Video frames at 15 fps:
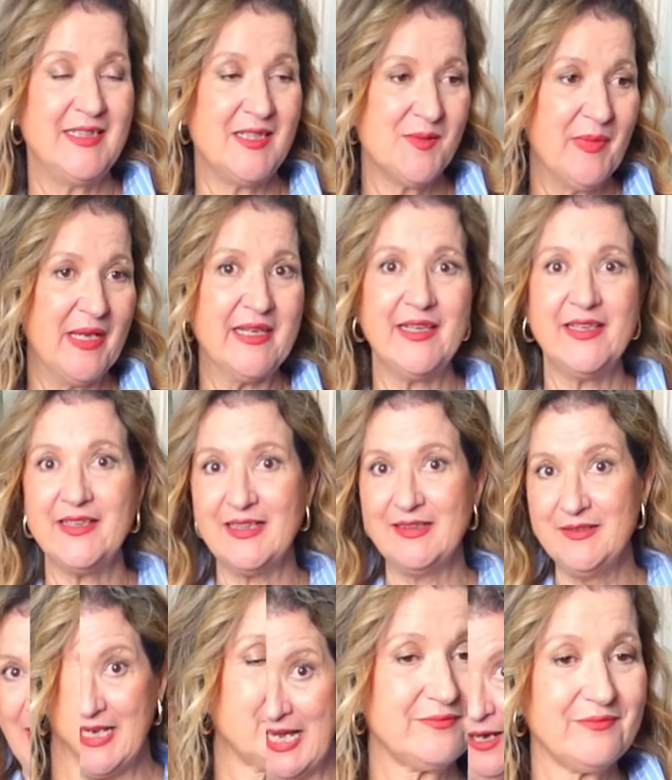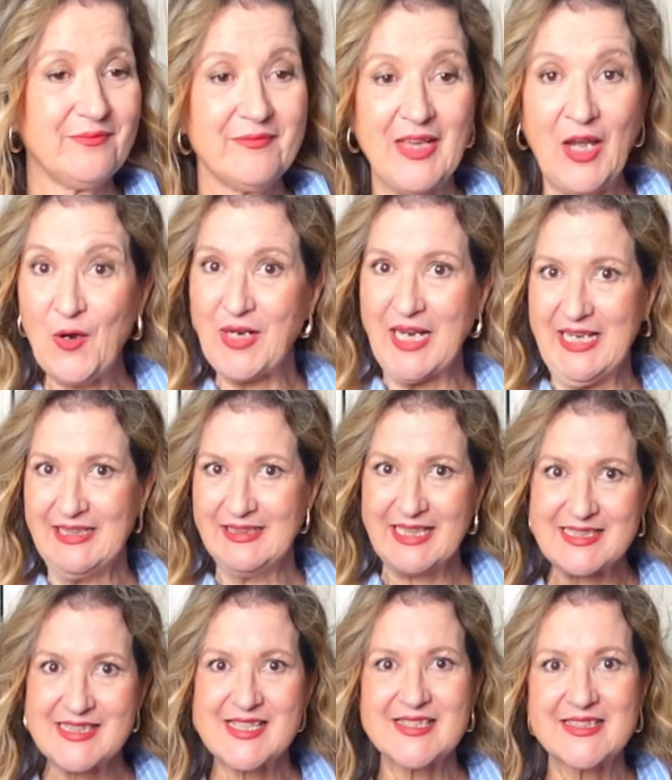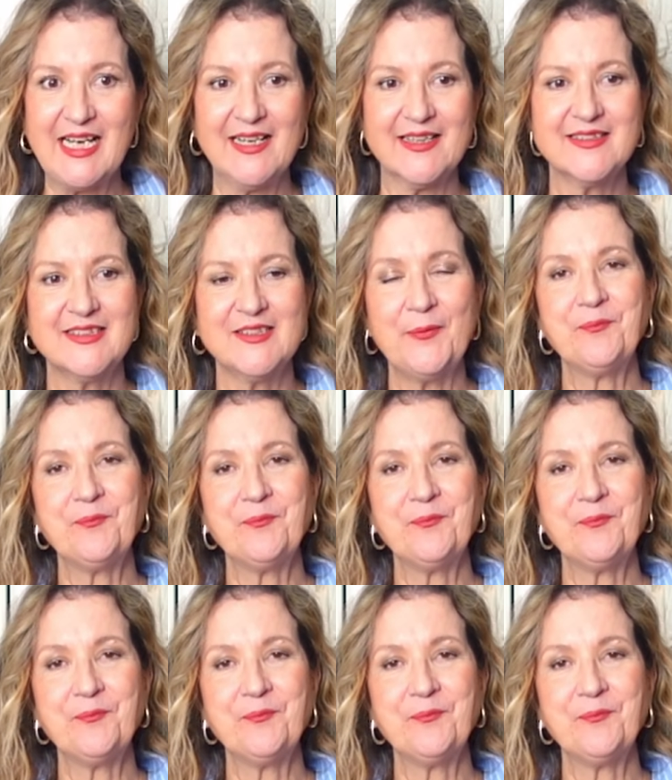is making now. Okay, let's start.